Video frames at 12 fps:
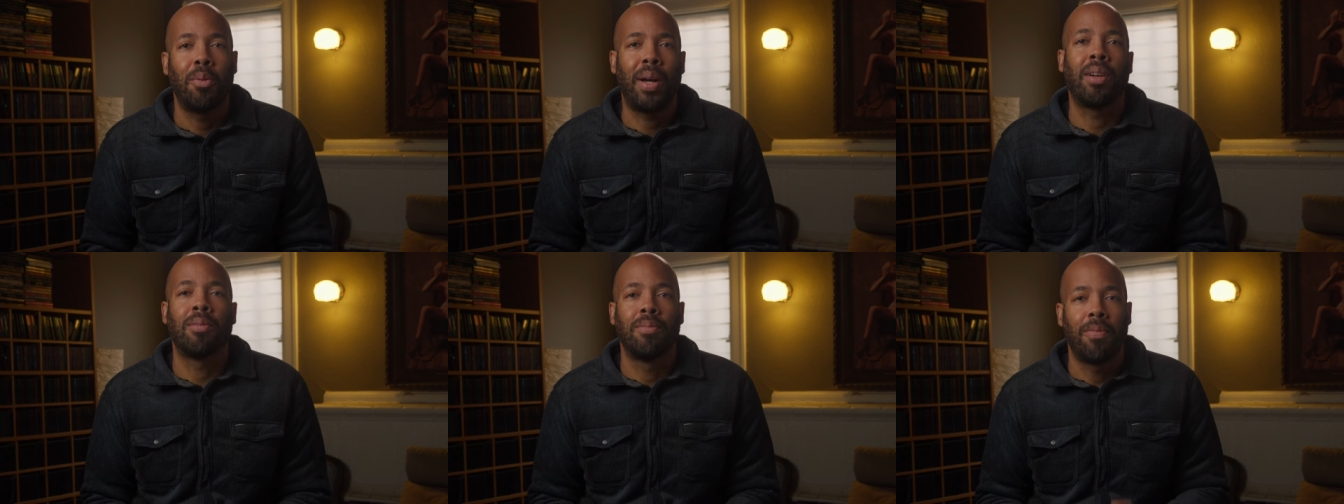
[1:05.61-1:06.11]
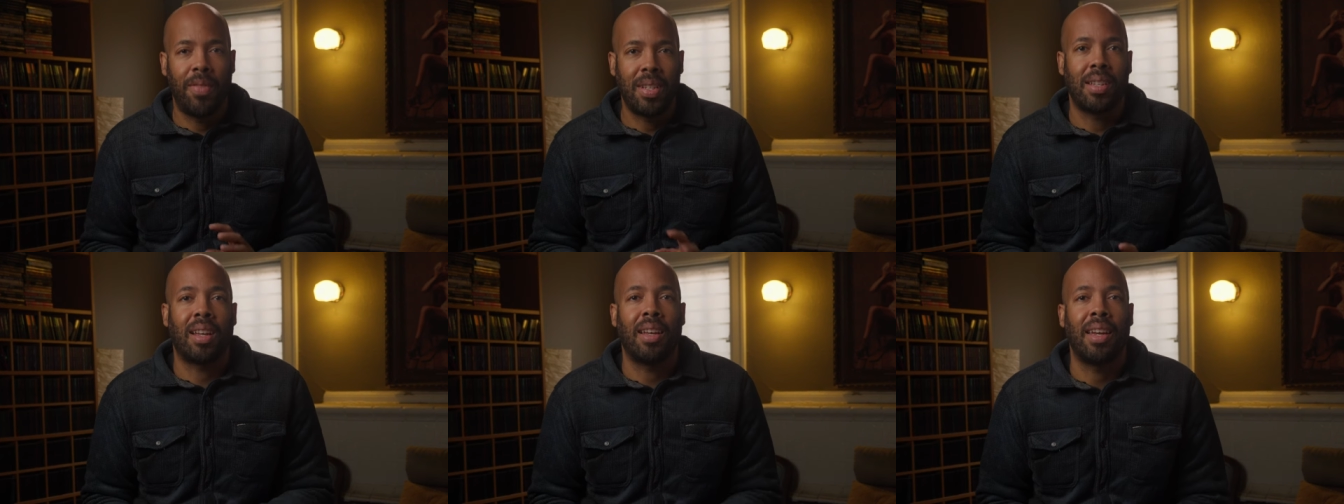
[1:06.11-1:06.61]
Well,
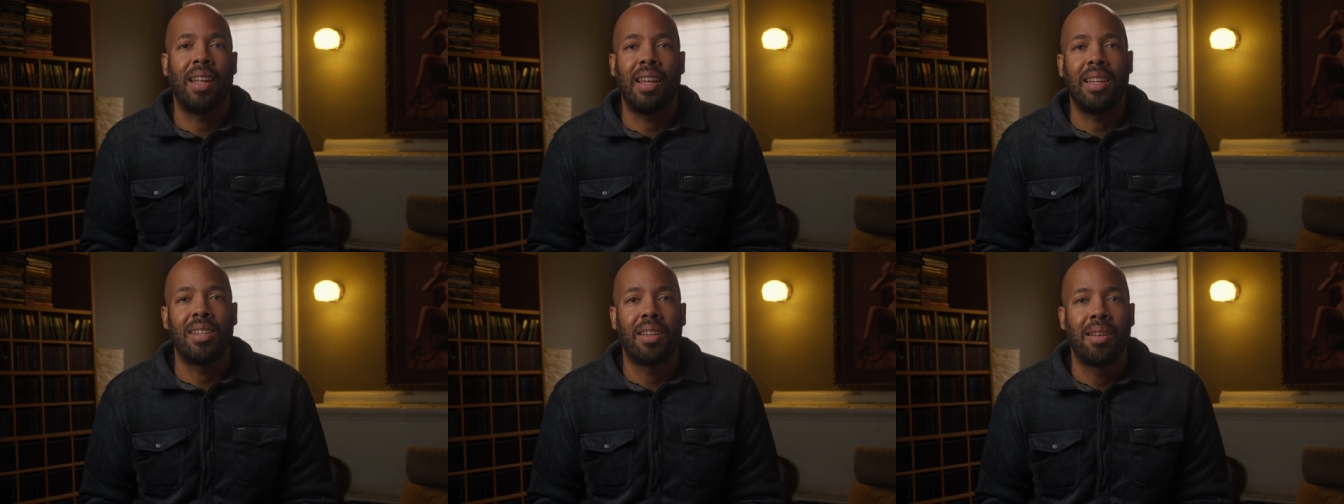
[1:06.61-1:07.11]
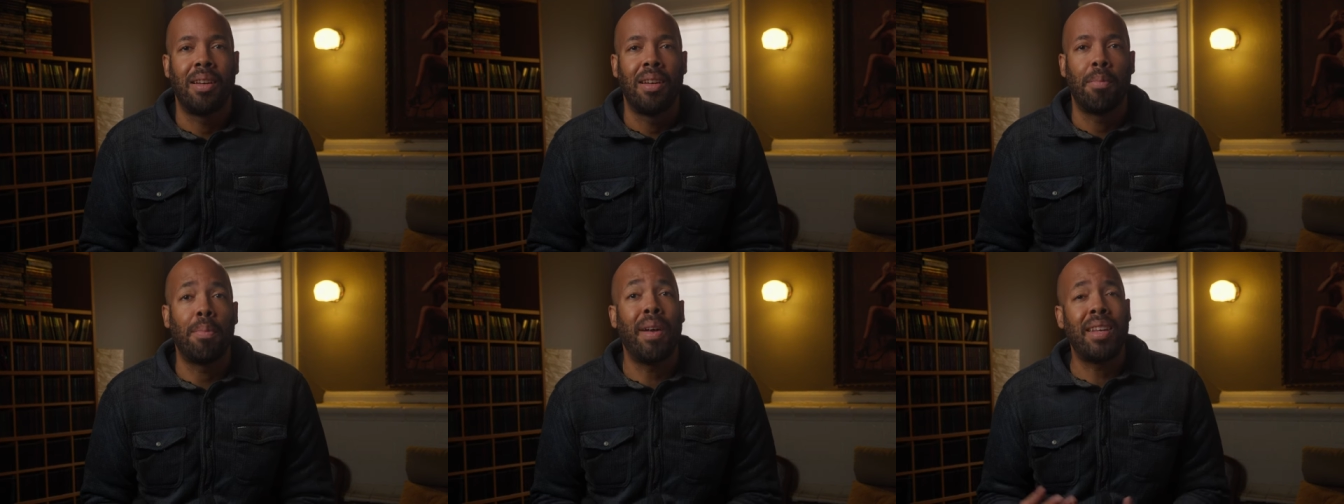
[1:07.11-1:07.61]
physically at least.
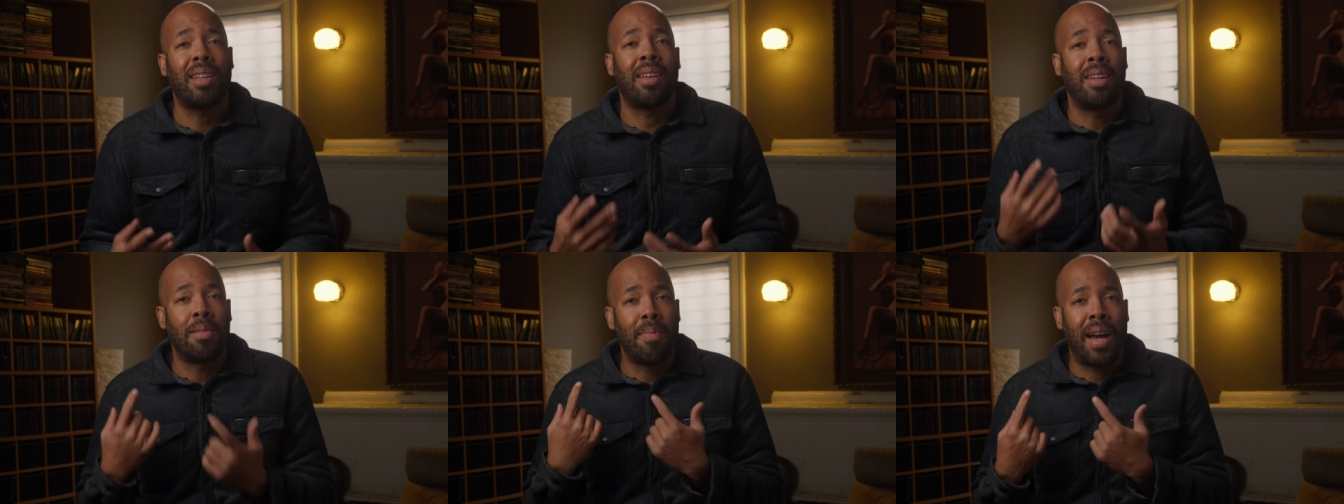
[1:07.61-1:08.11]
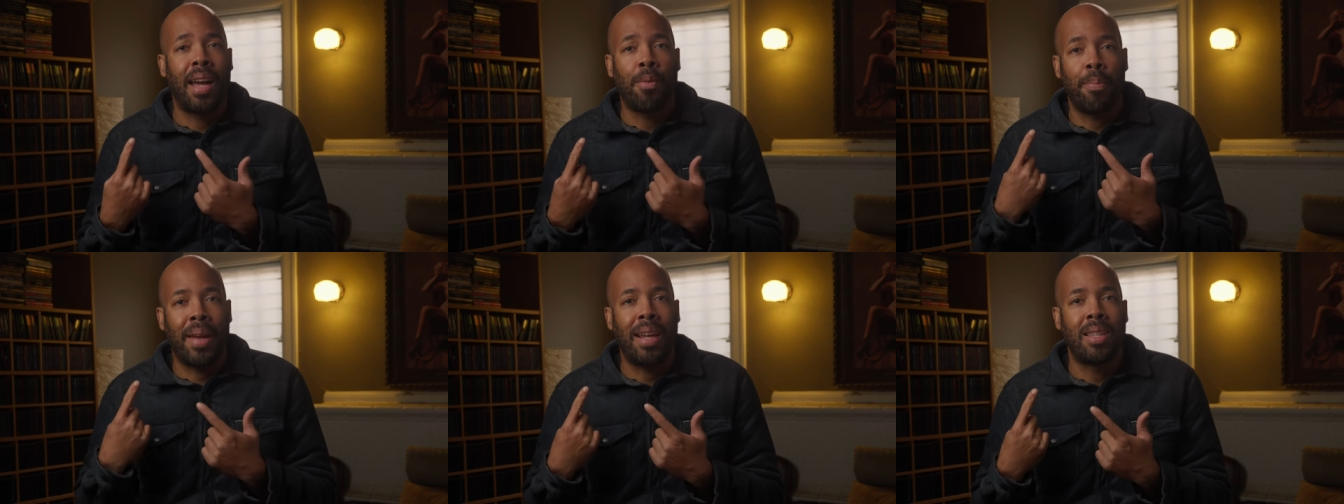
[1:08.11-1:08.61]
But mentally, his mind
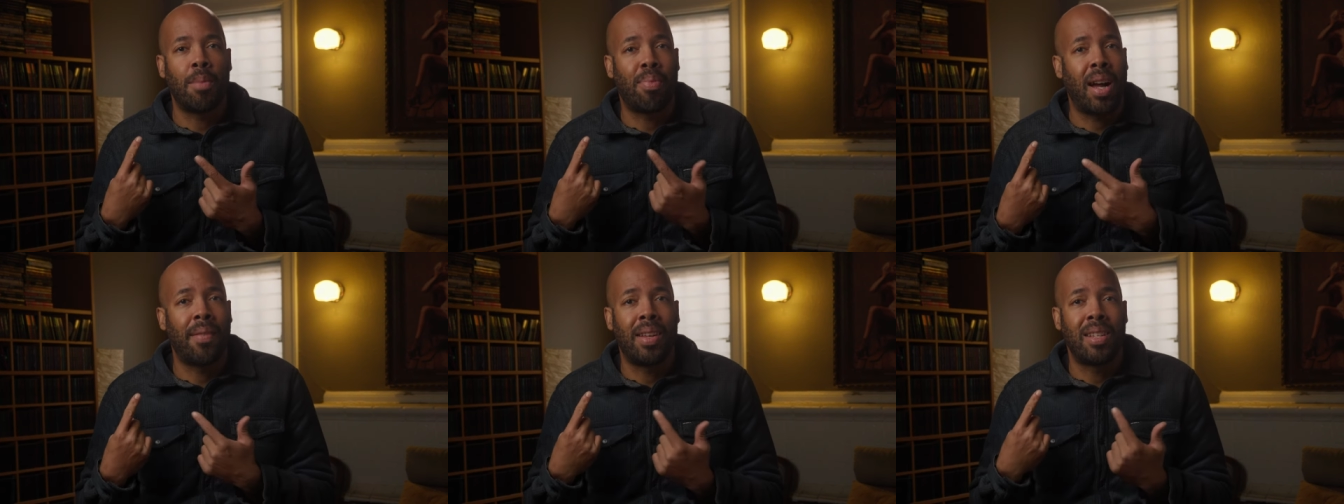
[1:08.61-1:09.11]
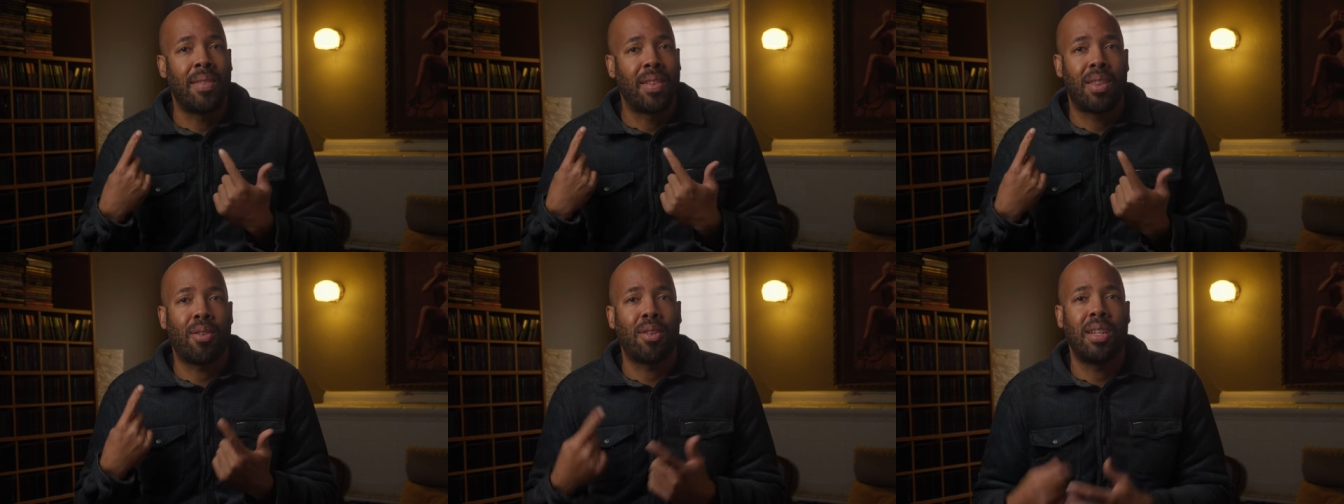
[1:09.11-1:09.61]
remains the province of
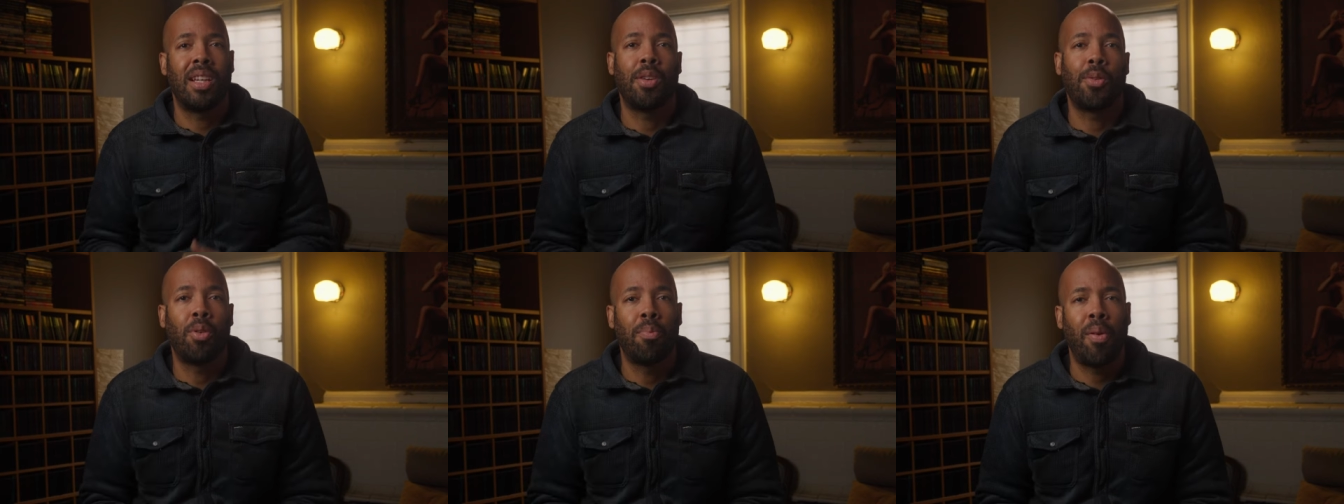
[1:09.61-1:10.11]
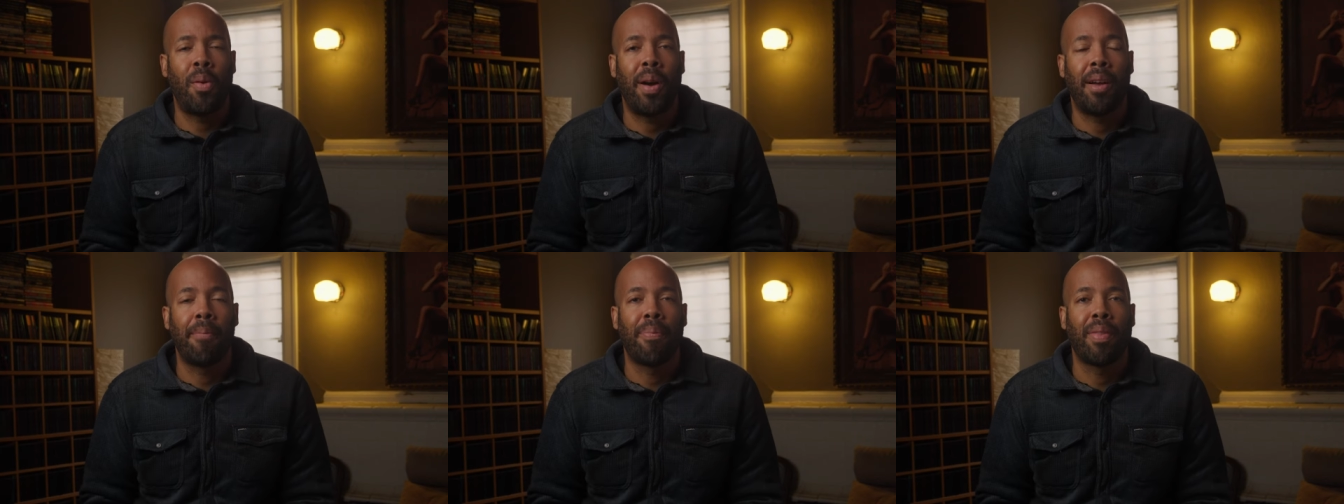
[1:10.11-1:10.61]
a 13 year old boy.